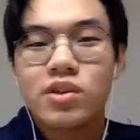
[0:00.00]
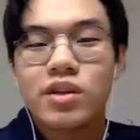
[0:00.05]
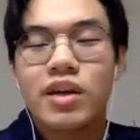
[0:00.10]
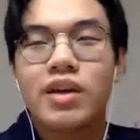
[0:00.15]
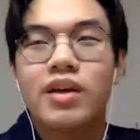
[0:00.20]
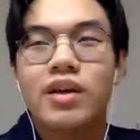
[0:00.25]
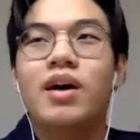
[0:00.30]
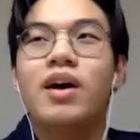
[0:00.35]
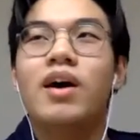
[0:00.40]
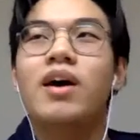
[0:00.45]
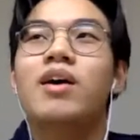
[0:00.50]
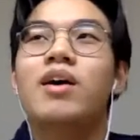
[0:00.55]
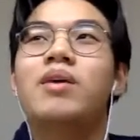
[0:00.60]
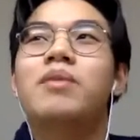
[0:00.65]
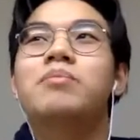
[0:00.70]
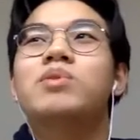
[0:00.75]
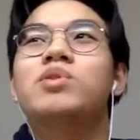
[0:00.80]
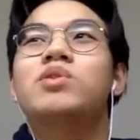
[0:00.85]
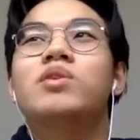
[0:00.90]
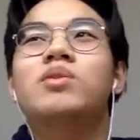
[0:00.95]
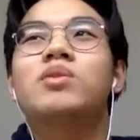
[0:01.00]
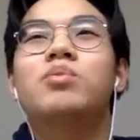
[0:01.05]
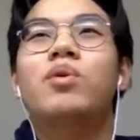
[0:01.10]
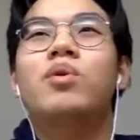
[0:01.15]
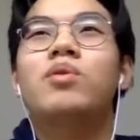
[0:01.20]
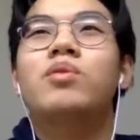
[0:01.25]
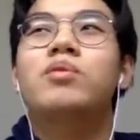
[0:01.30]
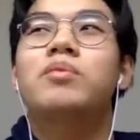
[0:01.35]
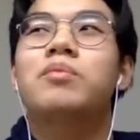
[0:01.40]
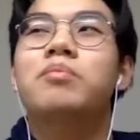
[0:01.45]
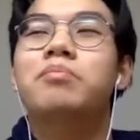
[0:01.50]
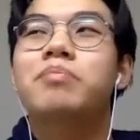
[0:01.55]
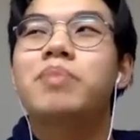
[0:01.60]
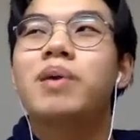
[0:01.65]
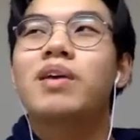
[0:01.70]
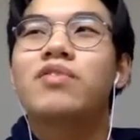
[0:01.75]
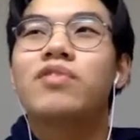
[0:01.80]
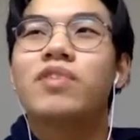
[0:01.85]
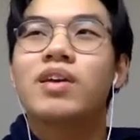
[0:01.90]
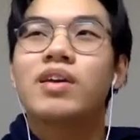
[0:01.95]
Yeah. So the one
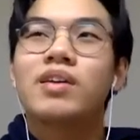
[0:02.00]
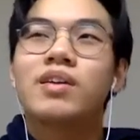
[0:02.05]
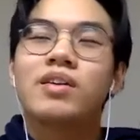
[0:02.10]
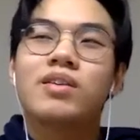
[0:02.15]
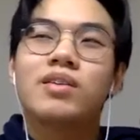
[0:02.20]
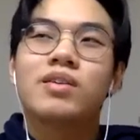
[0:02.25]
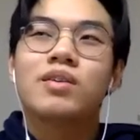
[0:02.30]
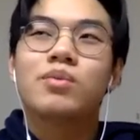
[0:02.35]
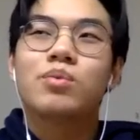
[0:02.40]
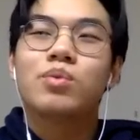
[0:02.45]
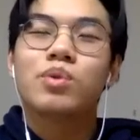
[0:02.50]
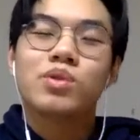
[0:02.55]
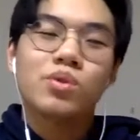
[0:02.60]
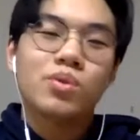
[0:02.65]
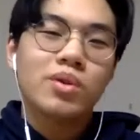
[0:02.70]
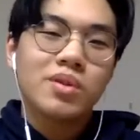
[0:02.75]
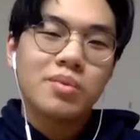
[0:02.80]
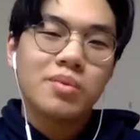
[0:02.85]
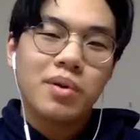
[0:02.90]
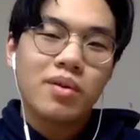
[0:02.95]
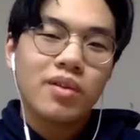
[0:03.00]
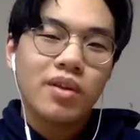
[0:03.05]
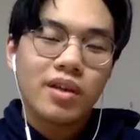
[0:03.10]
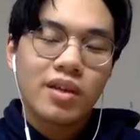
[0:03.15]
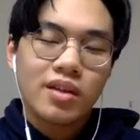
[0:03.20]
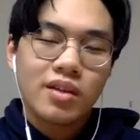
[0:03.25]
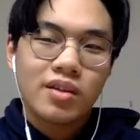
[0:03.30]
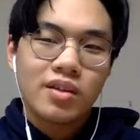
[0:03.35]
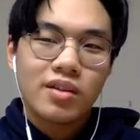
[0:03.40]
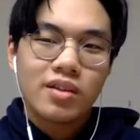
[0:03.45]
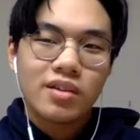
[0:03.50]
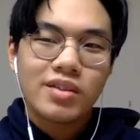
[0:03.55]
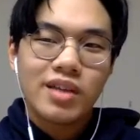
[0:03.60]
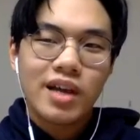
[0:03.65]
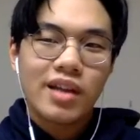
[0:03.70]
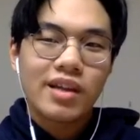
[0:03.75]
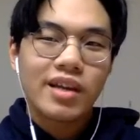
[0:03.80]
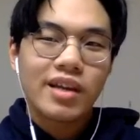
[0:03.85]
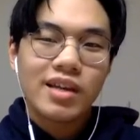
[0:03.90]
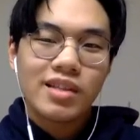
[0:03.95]
big thing was always about like
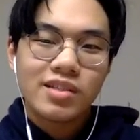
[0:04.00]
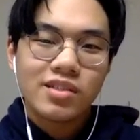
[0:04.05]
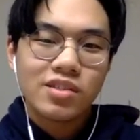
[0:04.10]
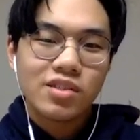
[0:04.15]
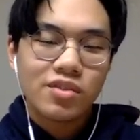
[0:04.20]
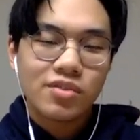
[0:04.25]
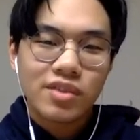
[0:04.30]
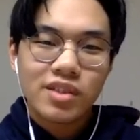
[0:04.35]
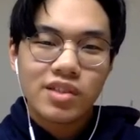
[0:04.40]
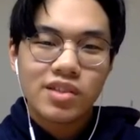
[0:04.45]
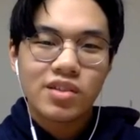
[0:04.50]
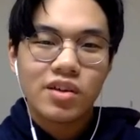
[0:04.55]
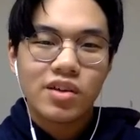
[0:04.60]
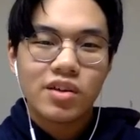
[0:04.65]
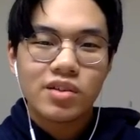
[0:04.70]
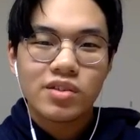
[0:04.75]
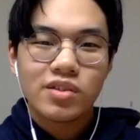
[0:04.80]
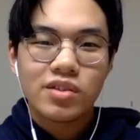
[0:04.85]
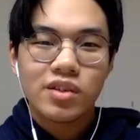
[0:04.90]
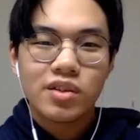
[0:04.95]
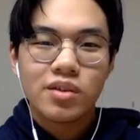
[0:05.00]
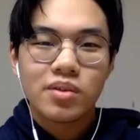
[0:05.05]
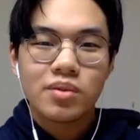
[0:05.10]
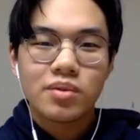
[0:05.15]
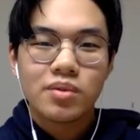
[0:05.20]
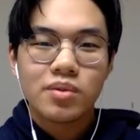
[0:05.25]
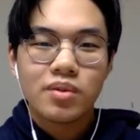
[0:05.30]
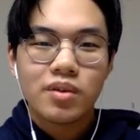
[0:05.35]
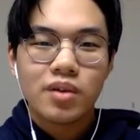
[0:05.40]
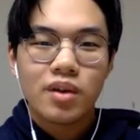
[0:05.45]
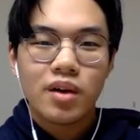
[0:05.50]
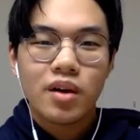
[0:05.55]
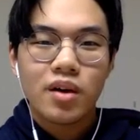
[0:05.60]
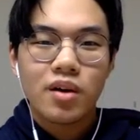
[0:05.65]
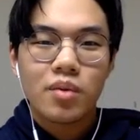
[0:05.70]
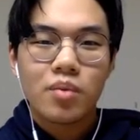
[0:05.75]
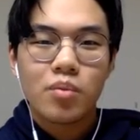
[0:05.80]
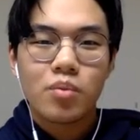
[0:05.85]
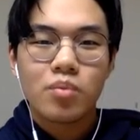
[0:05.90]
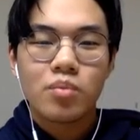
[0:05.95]
delegating stuff at the start. So
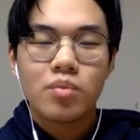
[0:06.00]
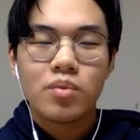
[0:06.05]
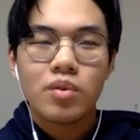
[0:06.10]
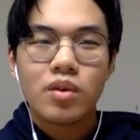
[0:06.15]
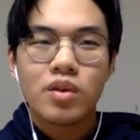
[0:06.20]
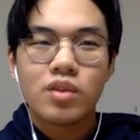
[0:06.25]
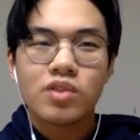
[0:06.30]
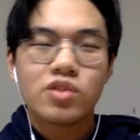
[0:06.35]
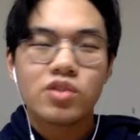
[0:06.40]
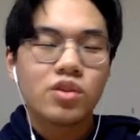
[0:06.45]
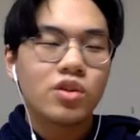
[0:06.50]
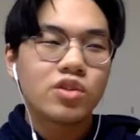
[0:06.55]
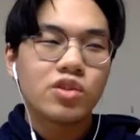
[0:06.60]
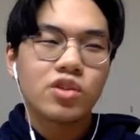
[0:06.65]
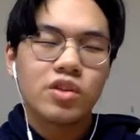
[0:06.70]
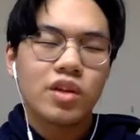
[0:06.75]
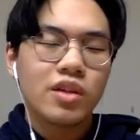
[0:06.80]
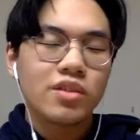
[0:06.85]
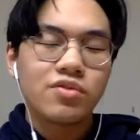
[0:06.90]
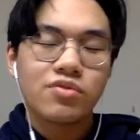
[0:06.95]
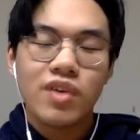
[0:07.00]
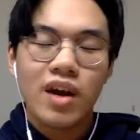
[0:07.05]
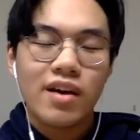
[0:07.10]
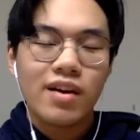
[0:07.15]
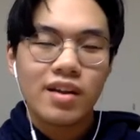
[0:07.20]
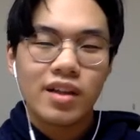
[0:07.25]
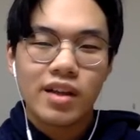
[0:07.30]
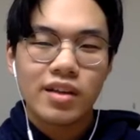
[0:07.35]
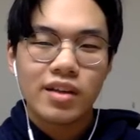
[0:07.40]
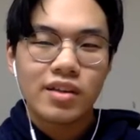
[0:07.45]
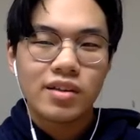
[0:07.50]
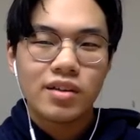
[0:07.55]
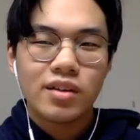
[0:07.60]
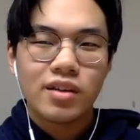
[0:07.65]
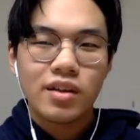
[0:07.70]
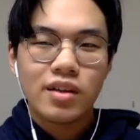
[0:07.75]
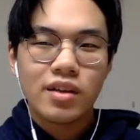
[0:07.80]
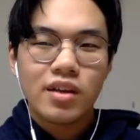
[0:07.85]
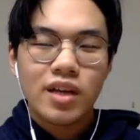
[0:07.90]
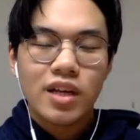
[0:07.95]
it's because it's very
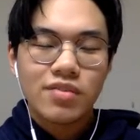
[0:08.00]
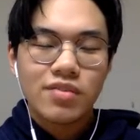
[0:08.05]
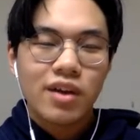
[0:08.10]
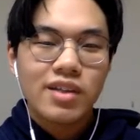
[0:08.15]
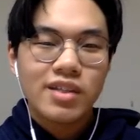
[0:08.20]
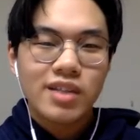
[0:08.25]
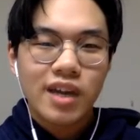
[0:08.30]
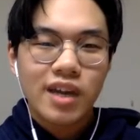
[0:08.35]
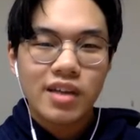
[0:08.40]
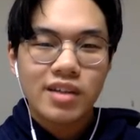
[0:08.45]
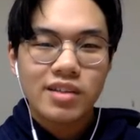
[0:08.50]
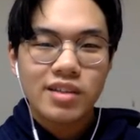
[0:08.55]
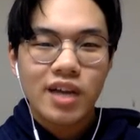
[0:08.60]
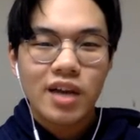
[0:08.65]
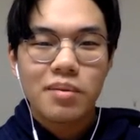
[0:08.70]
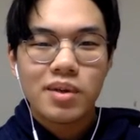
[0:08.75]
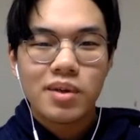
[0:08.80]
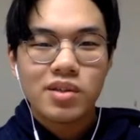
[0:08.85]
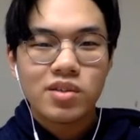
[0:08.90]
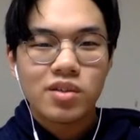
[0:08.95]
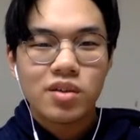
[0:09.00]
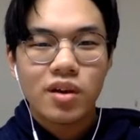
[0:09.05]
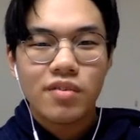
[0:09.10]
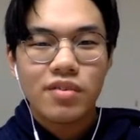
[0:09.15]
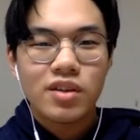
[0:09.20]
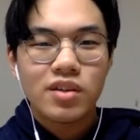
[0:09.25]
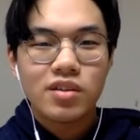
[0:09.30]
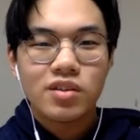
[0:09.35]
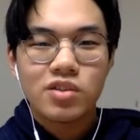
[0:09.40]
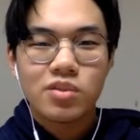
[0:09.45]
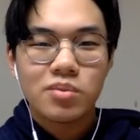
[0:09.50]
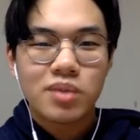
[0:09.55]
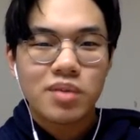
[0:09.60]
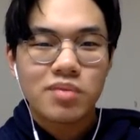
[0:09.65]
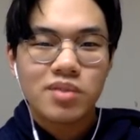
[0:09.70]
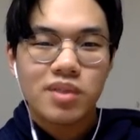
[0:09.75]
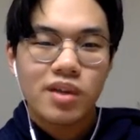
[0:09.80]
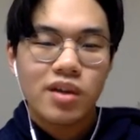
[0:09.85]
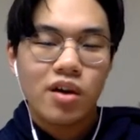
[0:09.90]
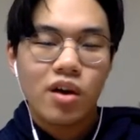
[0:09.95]
tight timing. So I think
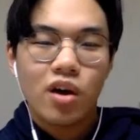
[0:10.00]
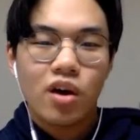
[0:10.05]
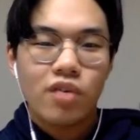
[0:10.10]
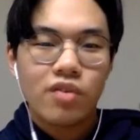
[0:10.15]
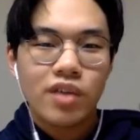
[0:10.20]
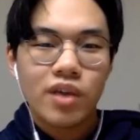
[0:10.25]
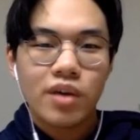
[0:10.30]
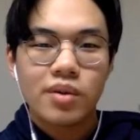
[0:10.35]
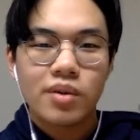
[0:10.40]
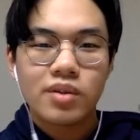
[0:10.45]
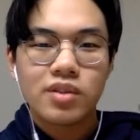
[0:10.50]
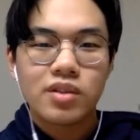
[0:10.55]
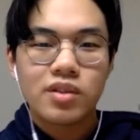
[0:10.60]
sometimes like half an hour